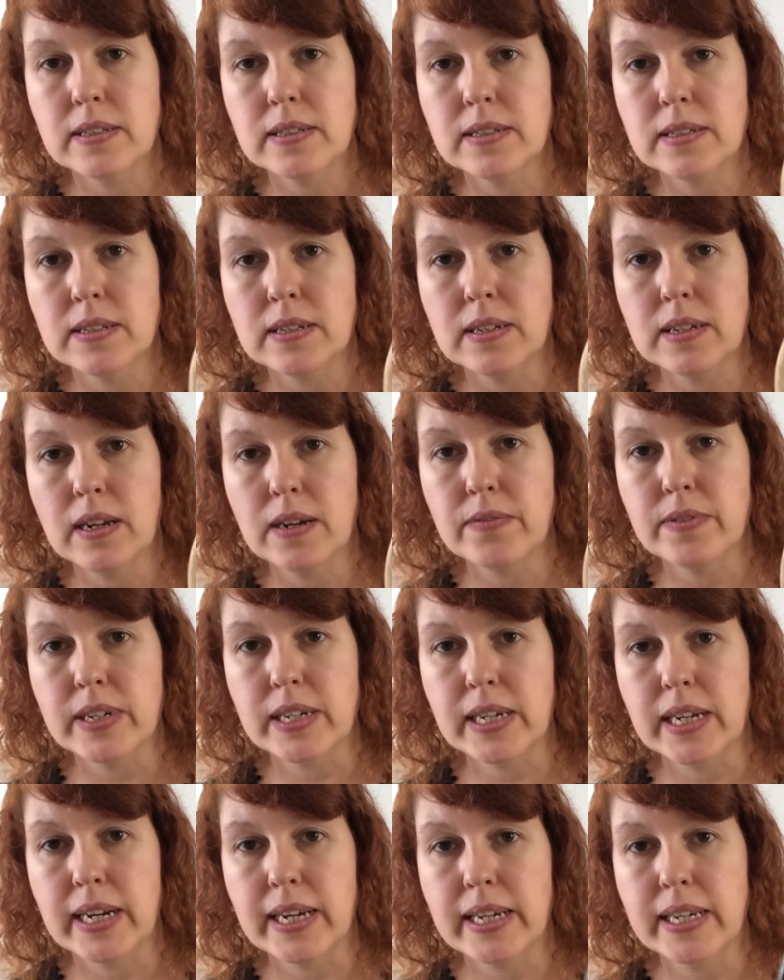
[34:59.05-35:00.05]
It's in lovely
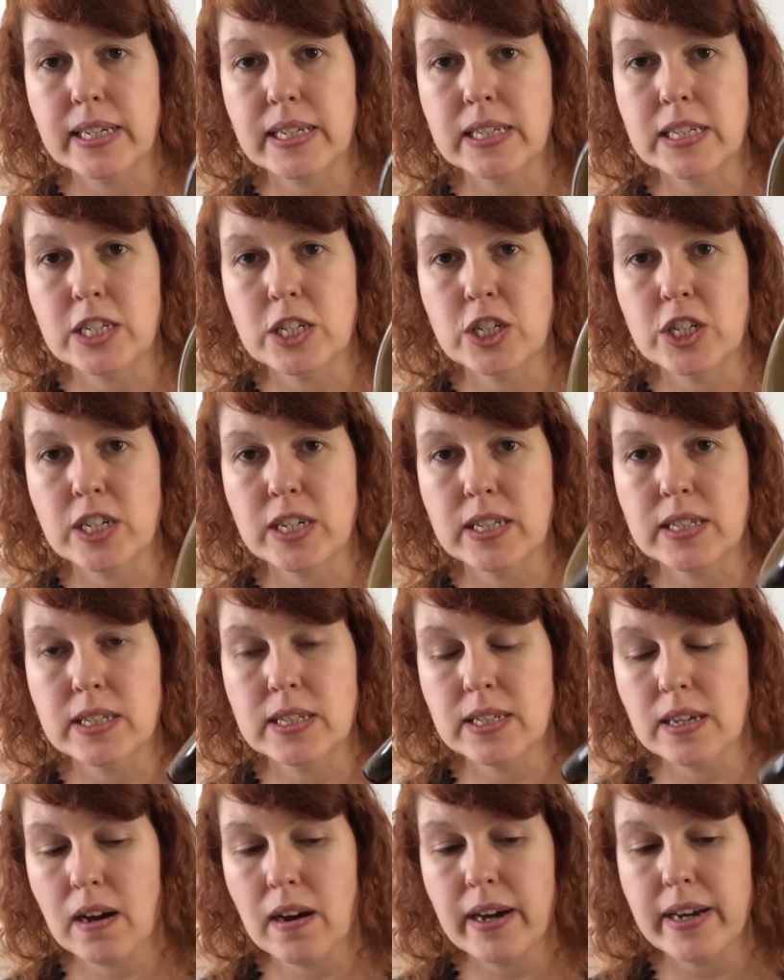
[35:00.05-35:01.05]
clean condition
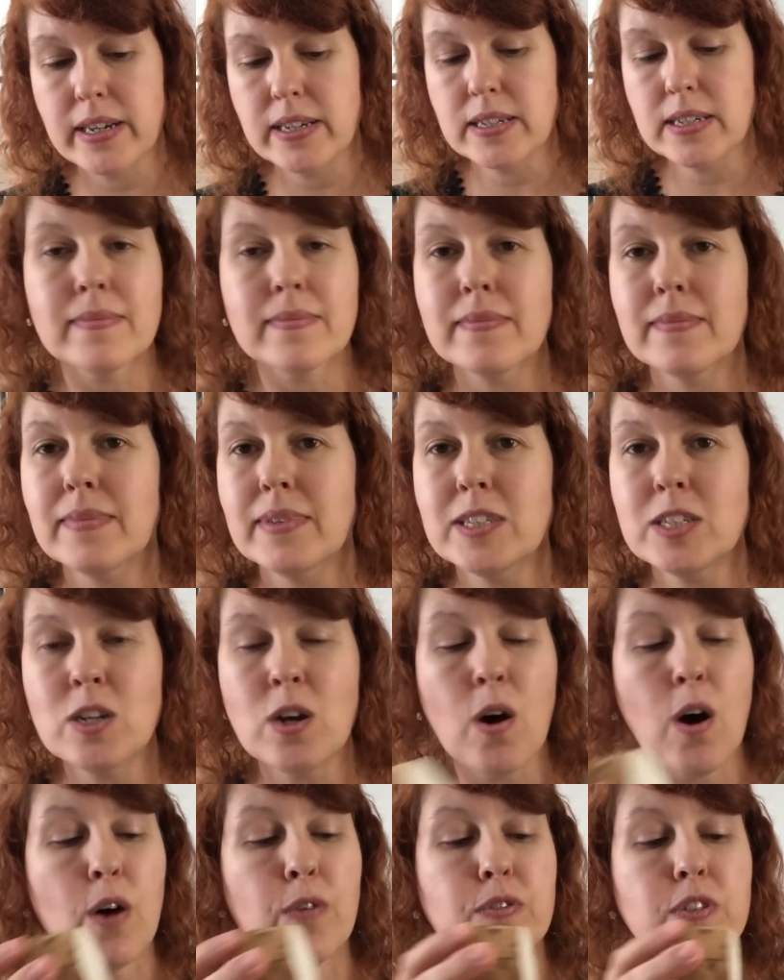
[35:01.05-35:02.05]
inside. It's not
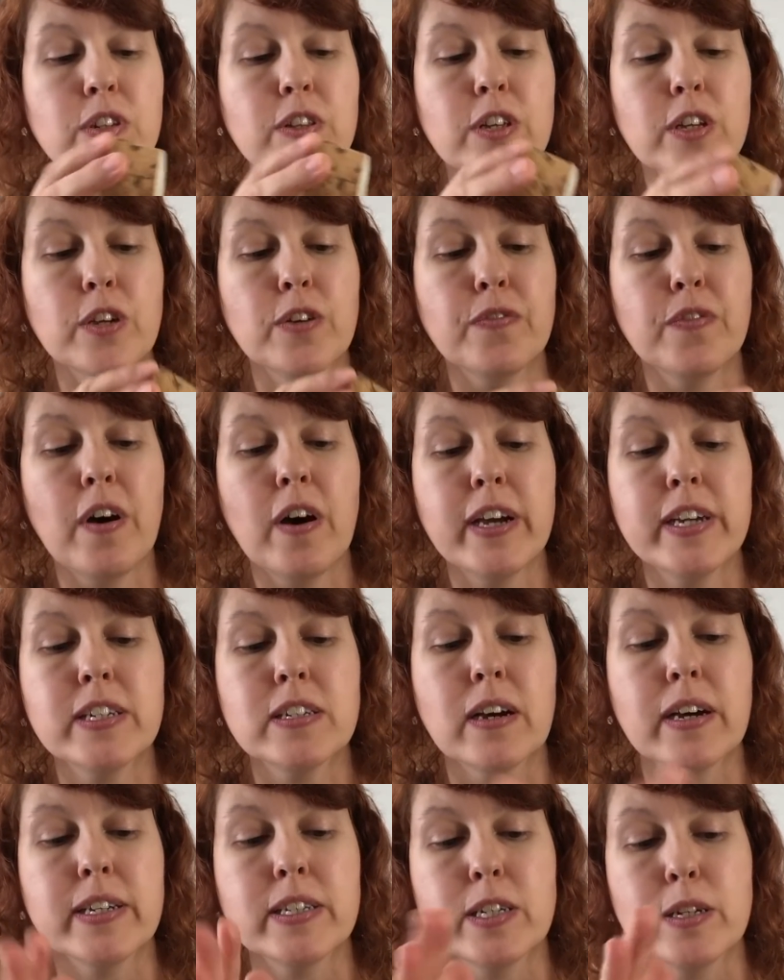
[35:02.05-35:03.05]
often that you find
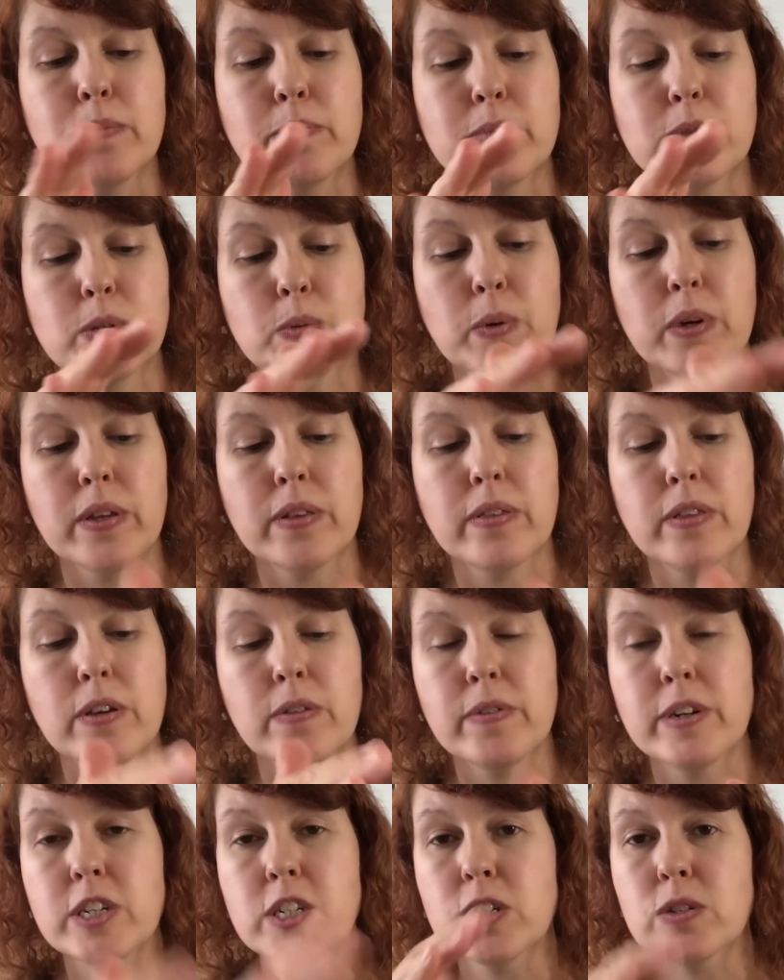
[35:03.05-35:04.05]
items with the
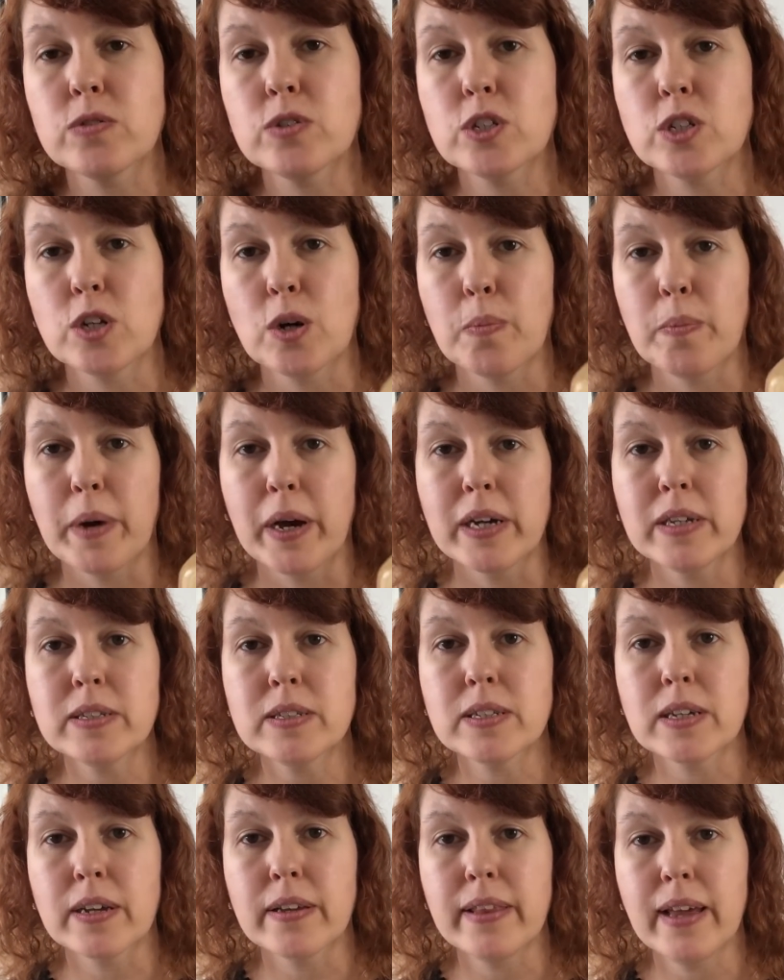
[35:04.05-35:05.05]
original stopper,
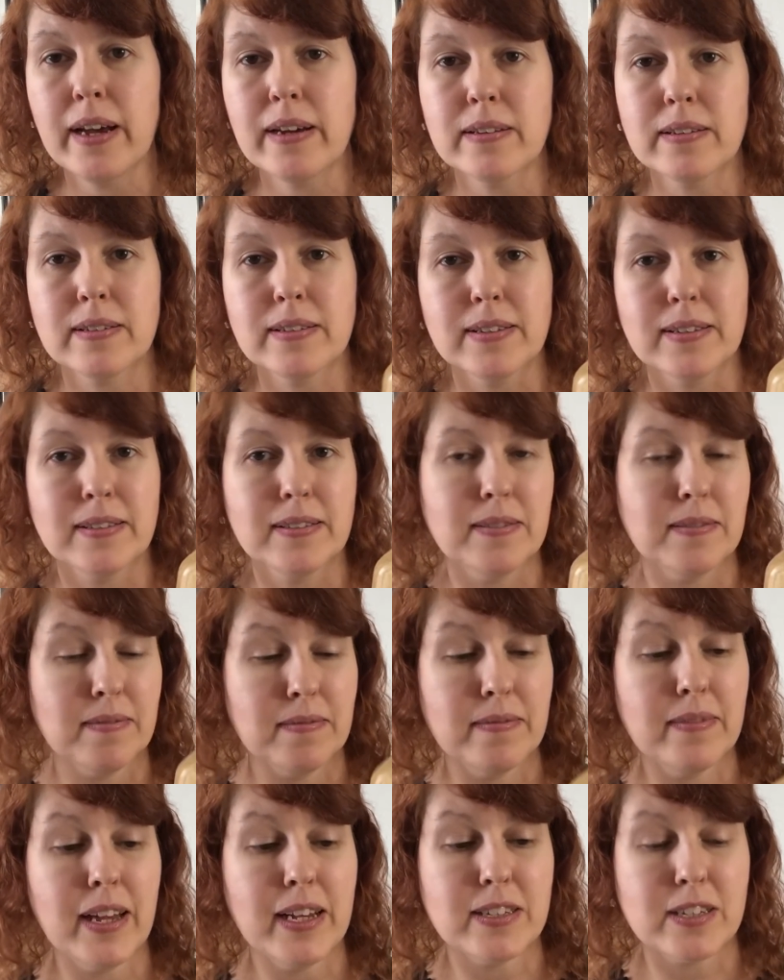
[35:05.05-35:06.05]
so
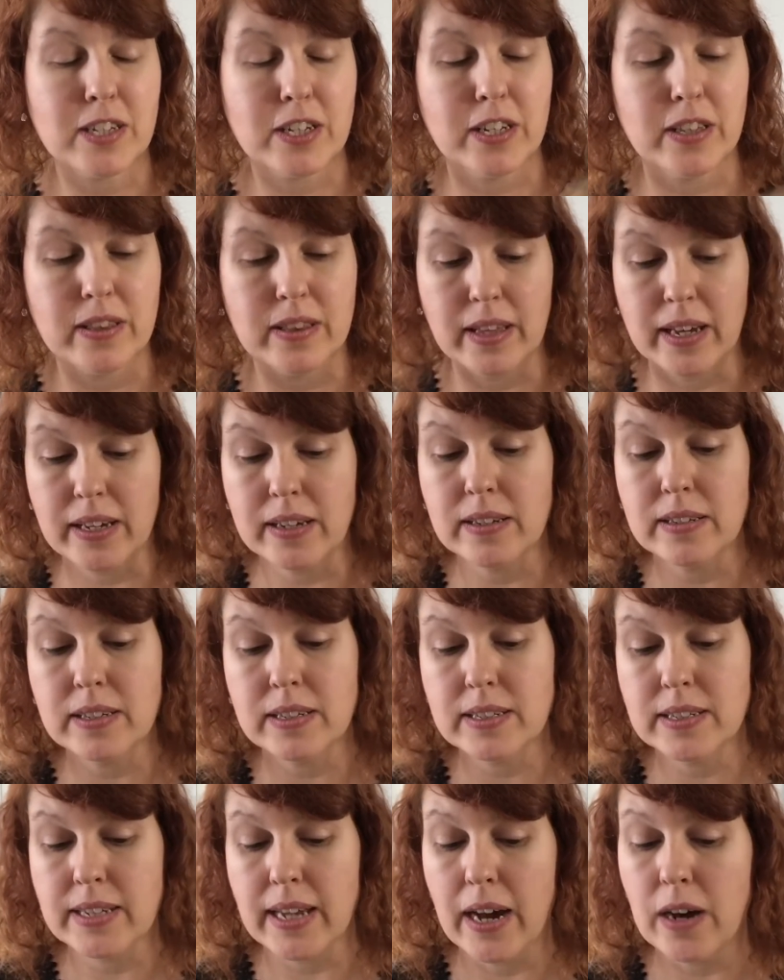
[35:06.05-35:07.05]
that's a good thing in
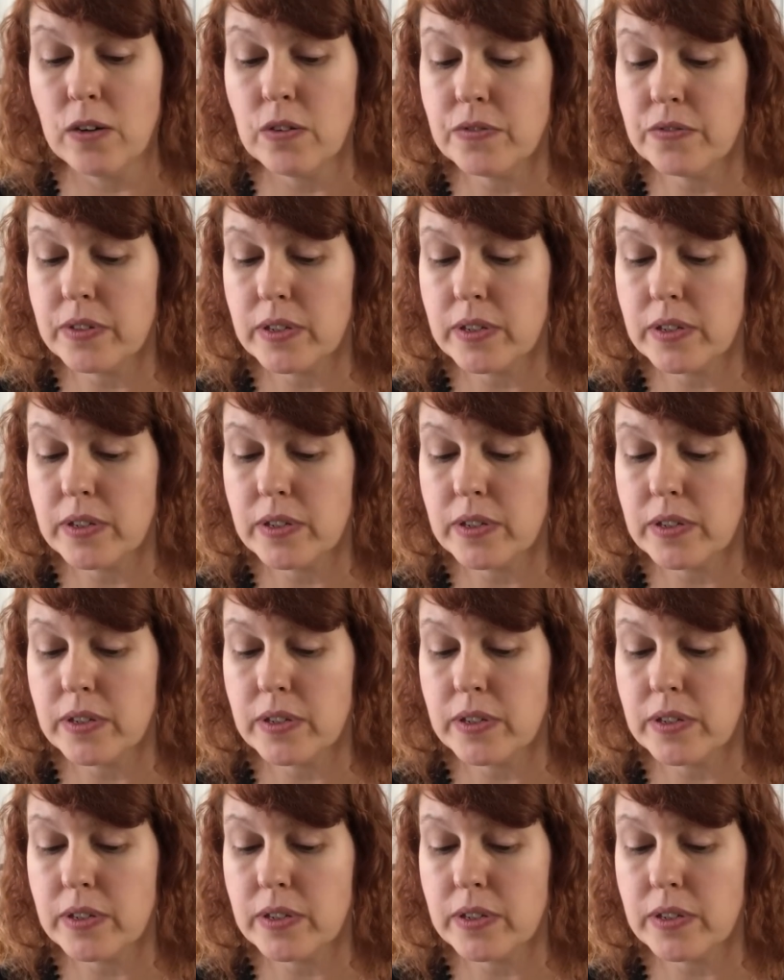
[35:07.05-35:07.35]
itself.